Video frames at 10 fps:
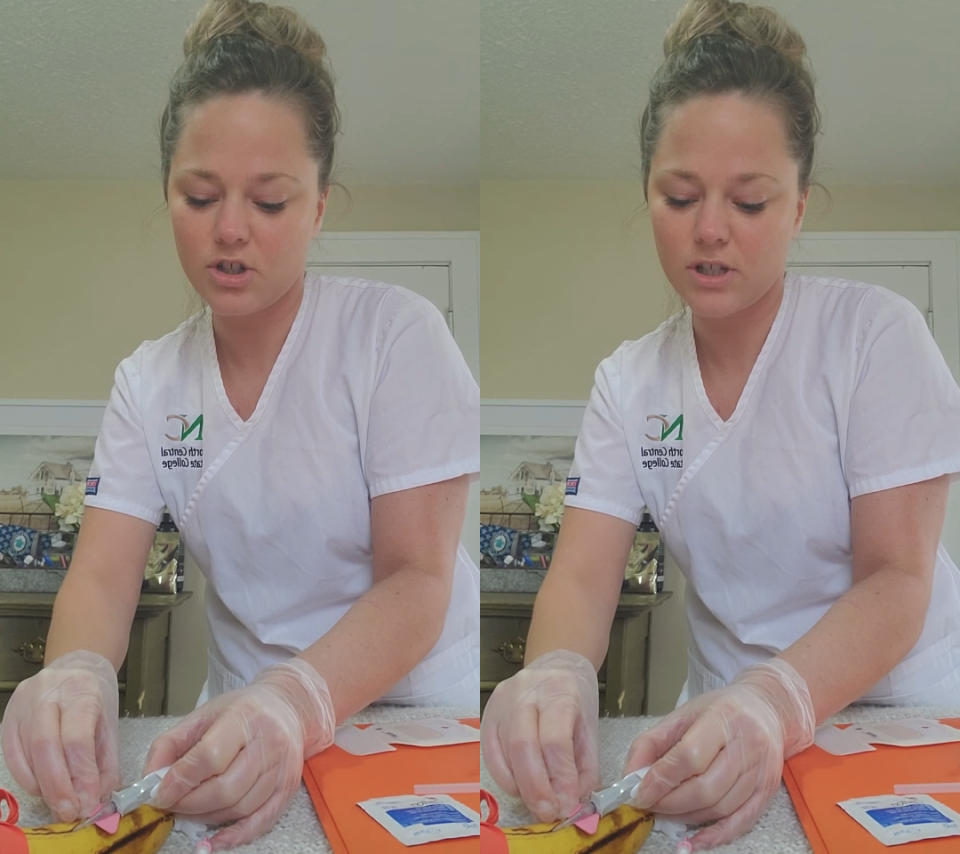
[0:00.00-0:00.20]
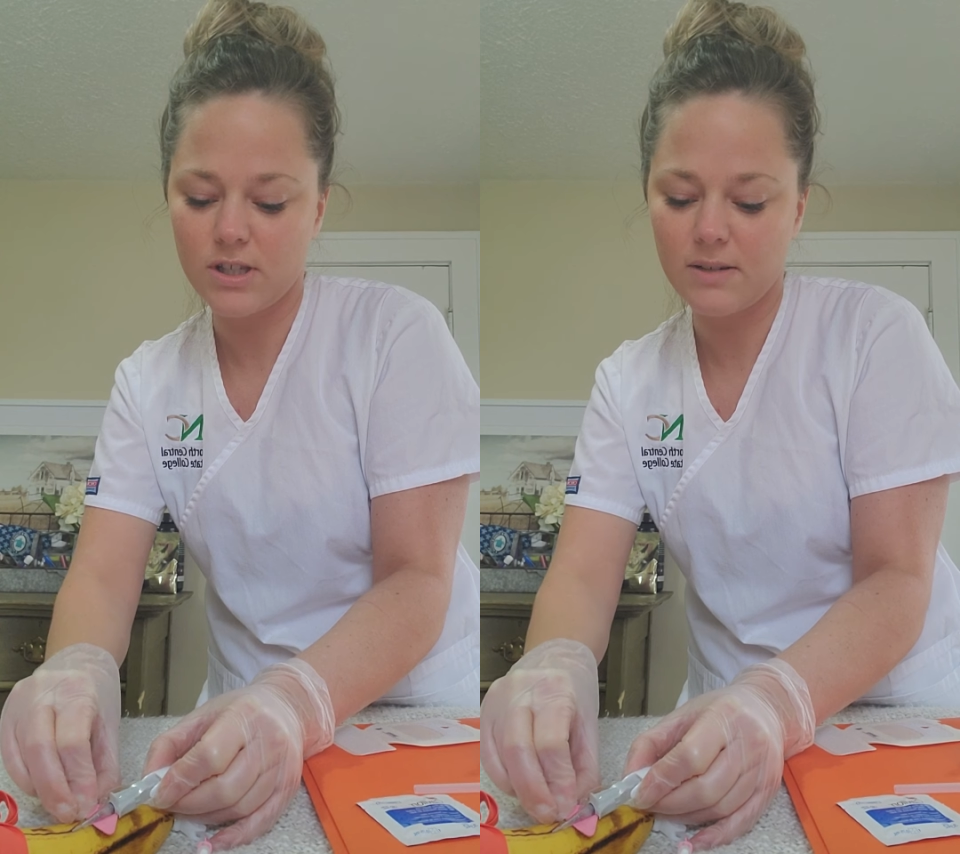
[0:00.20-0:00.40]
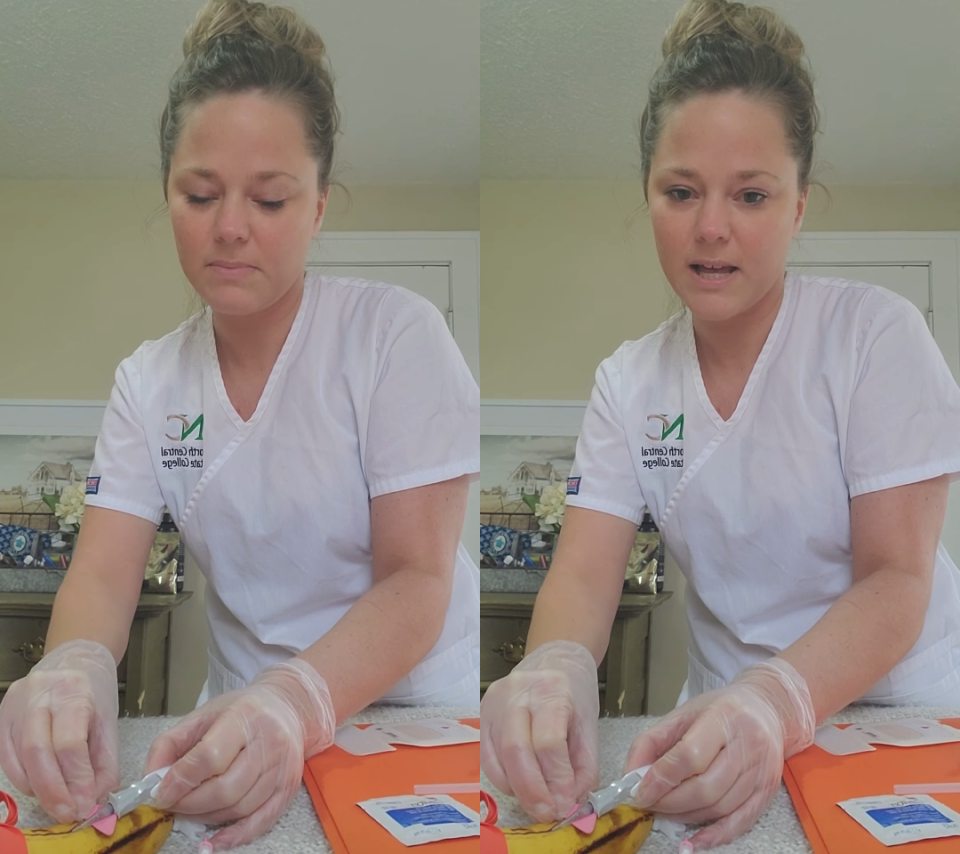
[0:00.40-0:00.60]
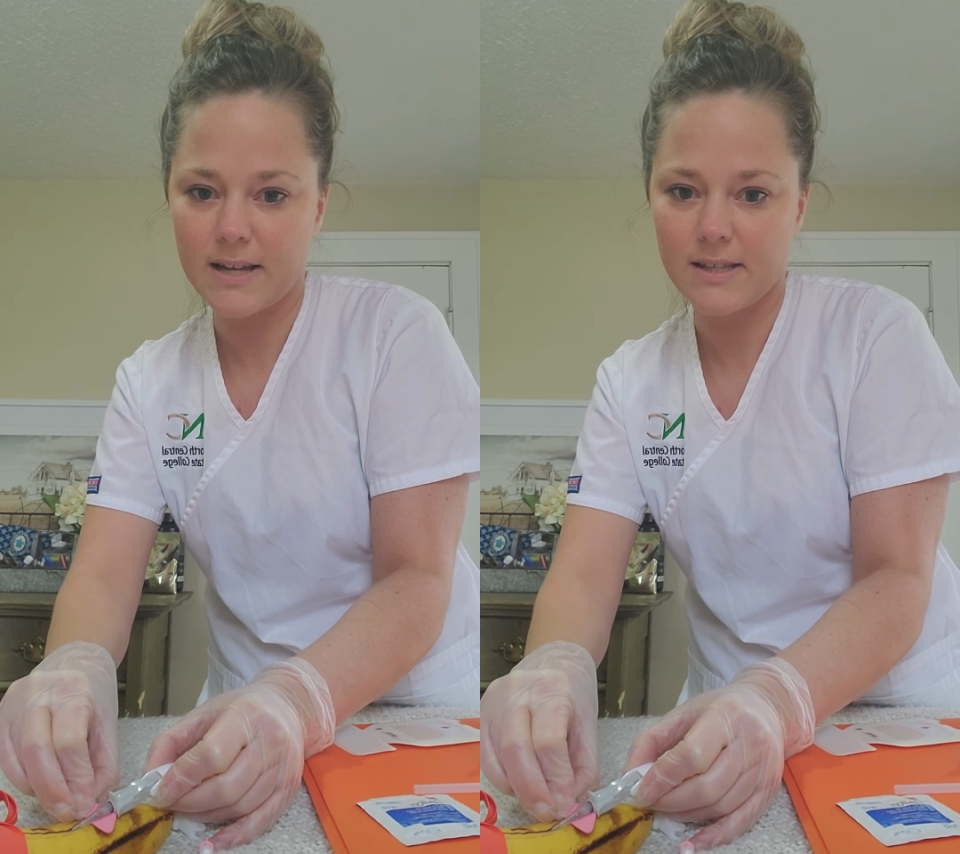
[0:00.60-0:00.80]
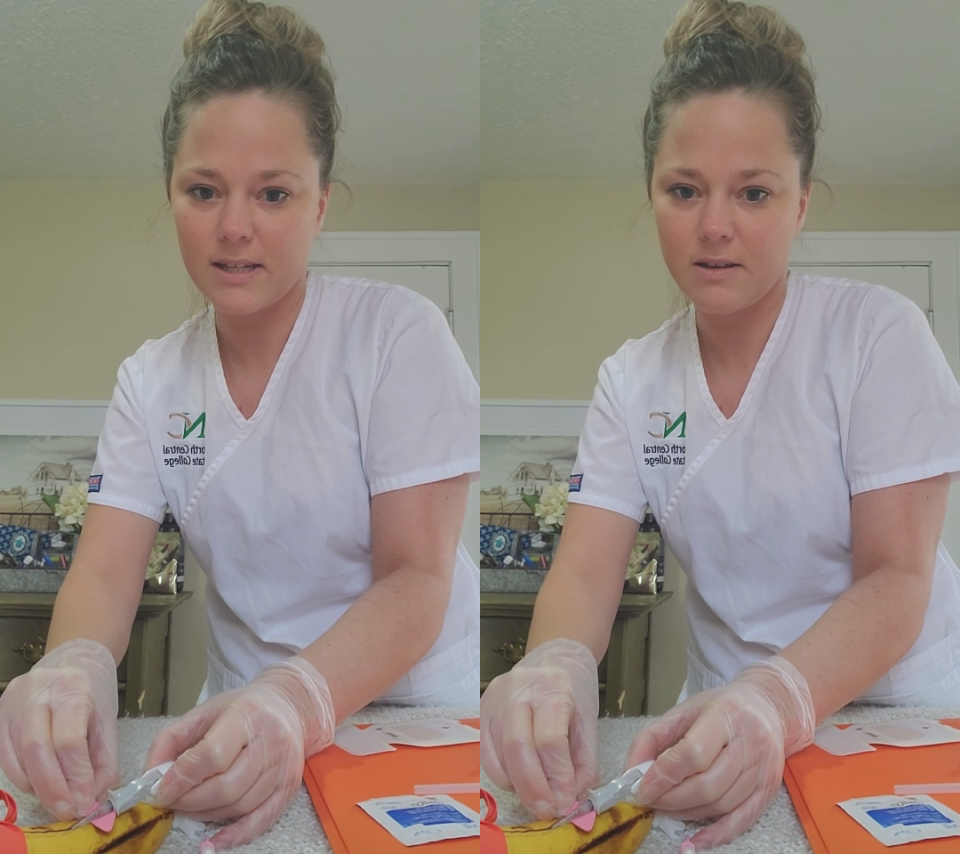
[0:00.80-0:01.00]
just the
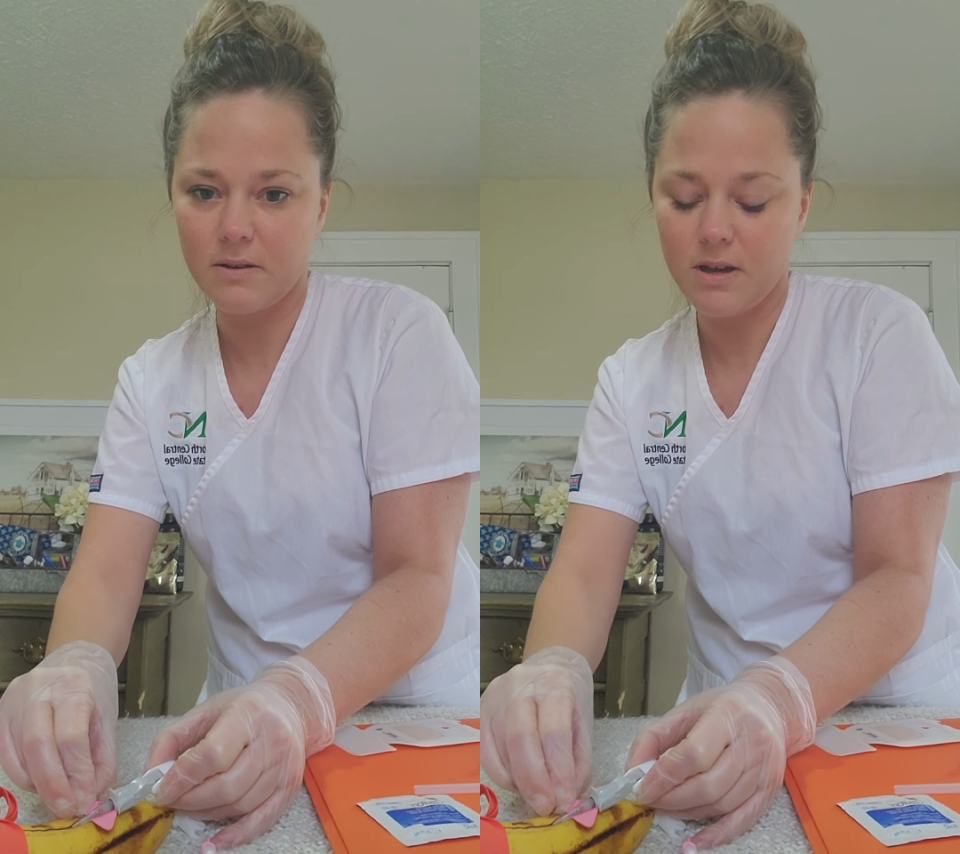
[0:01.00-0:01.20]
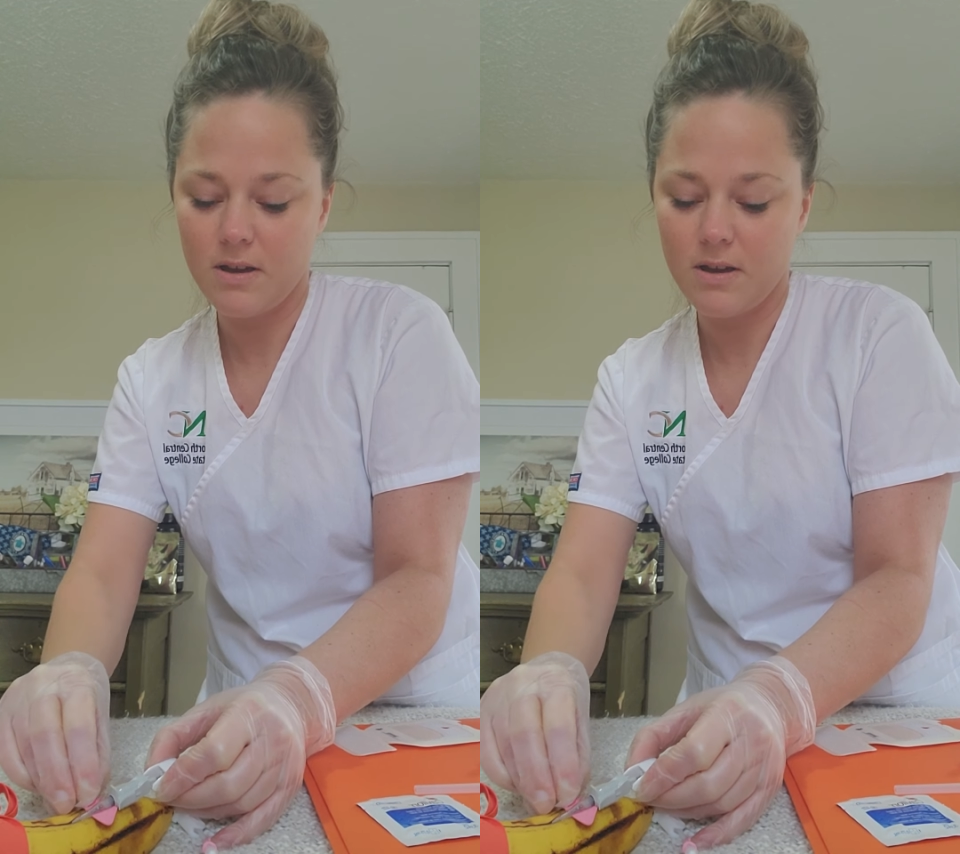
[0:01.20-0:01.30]
plastic,